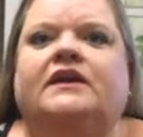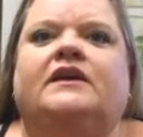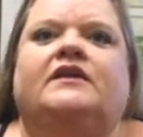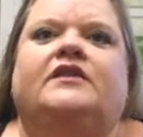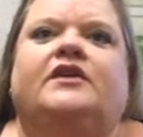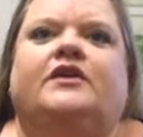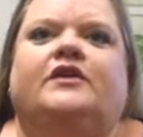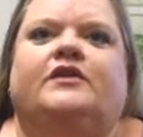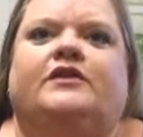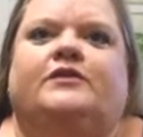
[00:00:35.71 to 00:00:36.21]

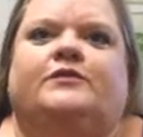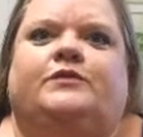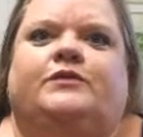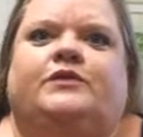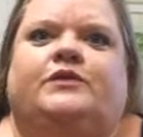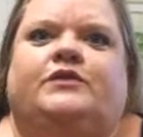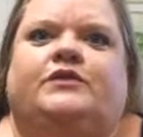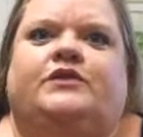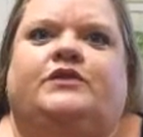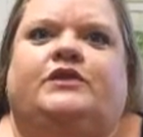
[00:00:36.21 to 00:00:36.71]

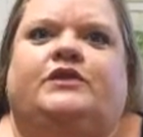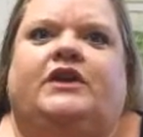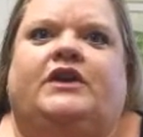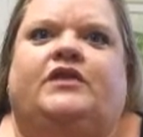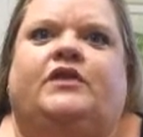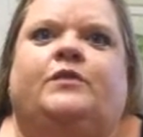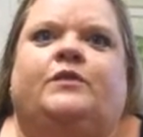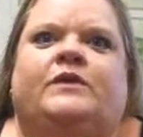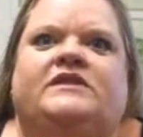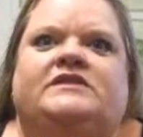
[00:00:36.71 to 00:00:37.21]

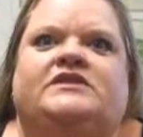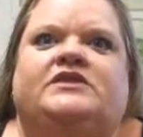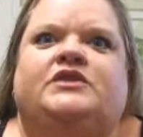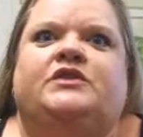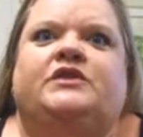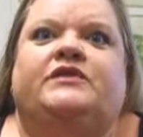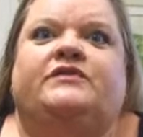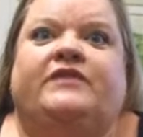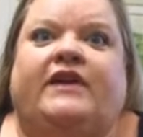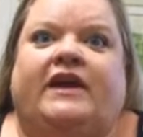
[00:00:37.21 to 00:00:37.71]
The ones who
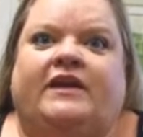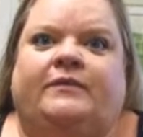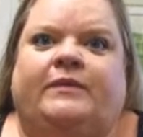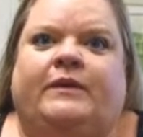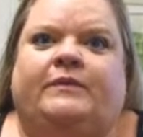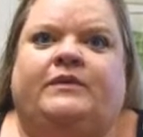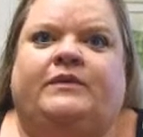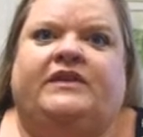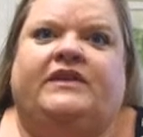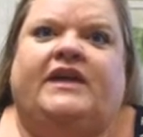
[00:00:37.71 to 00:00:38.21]
invite
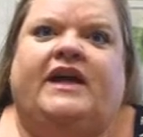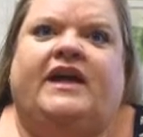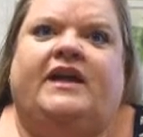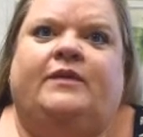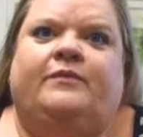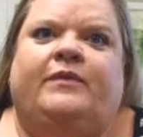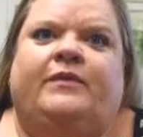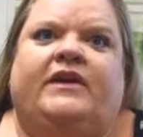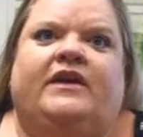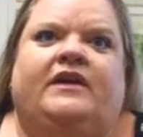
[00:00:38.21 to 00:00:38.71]
people to the
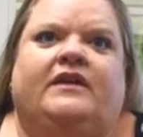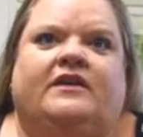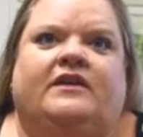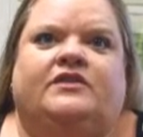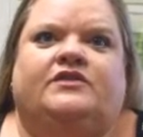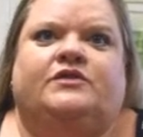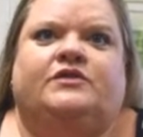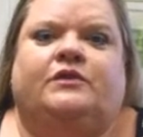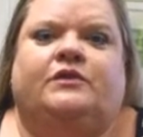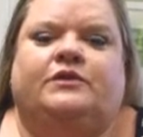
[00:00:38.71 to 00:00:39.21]
IEP and
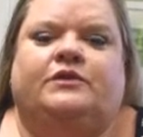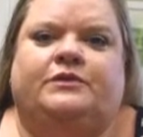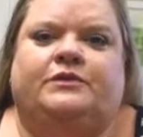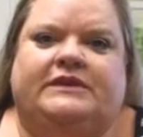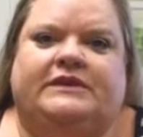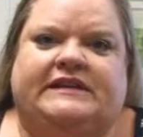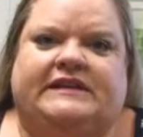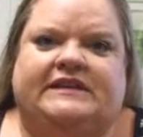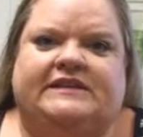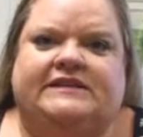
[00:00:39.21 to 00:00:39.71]
control who
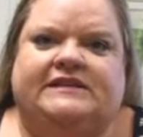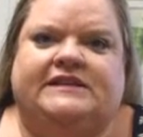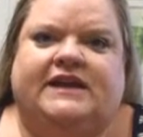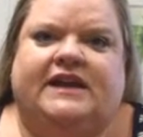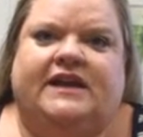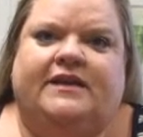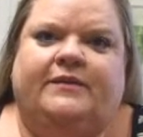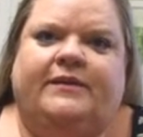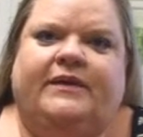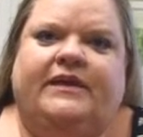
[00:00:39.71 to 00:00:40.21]
attends the
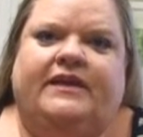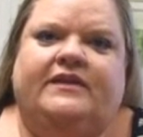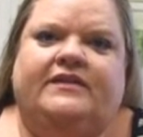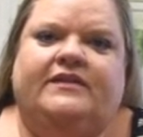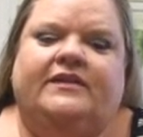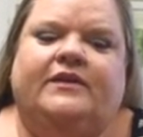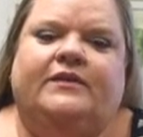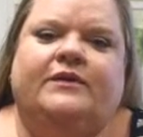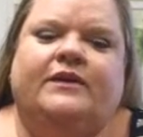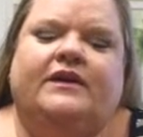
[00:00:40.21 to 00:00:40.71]
IEP.
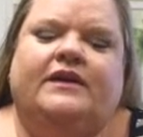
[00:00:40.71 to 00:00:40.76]
So